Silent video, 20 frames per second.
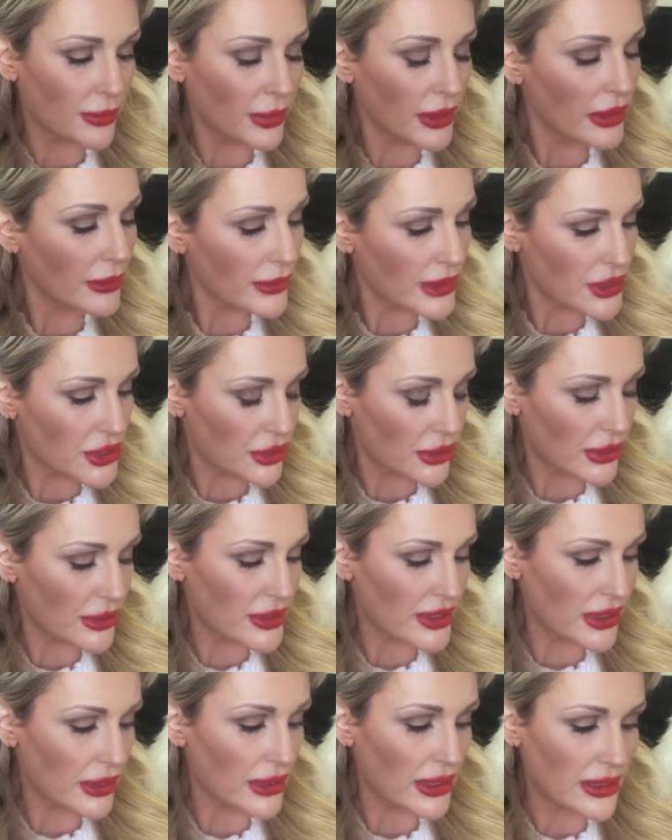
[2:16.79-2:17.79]
So pretty much
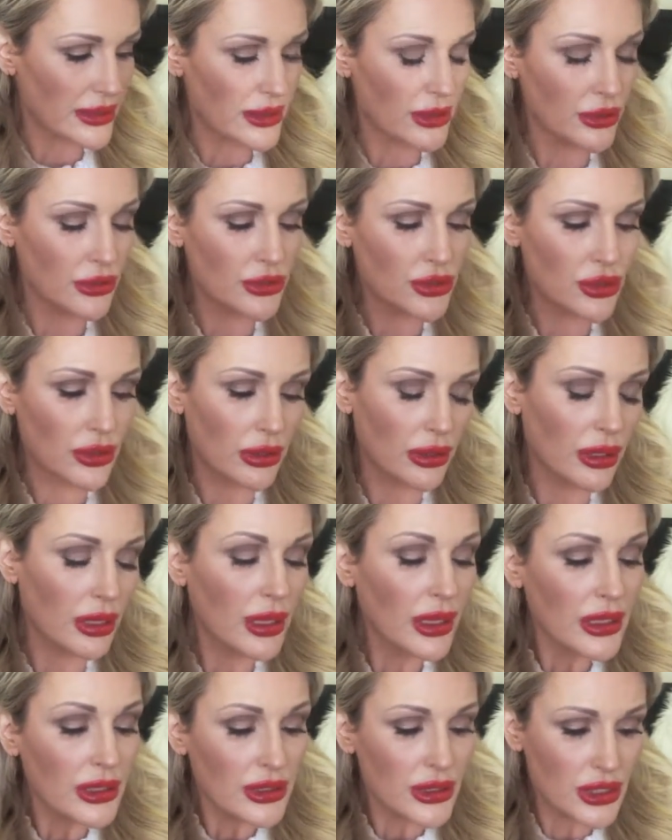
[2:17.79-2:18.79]
you're using these
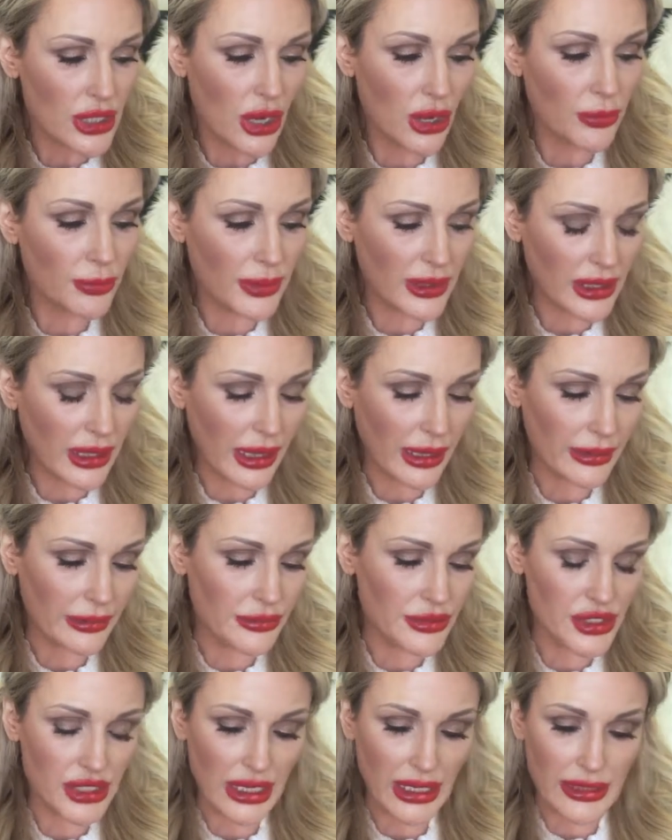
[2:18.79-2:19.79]
neutral taupey
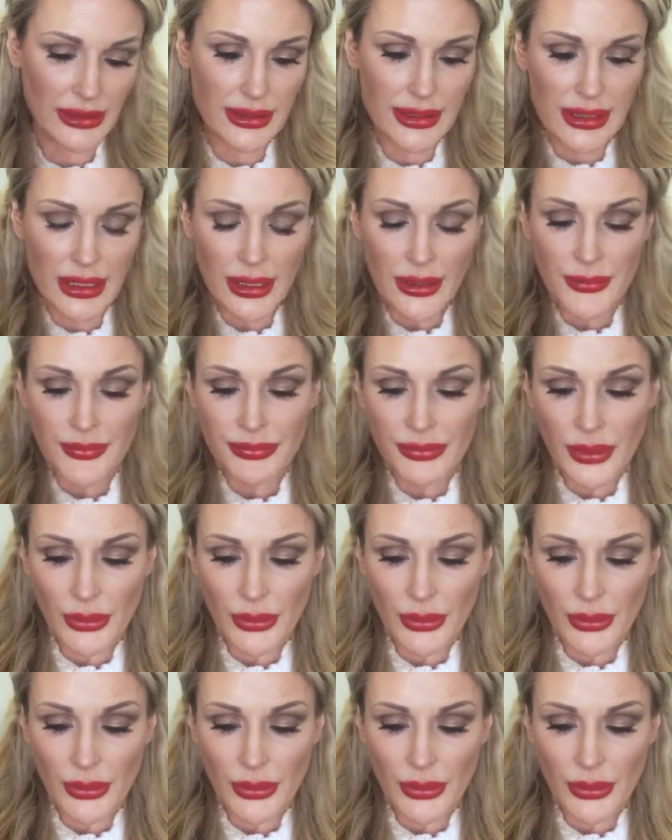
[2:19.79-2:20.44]
kind of shades.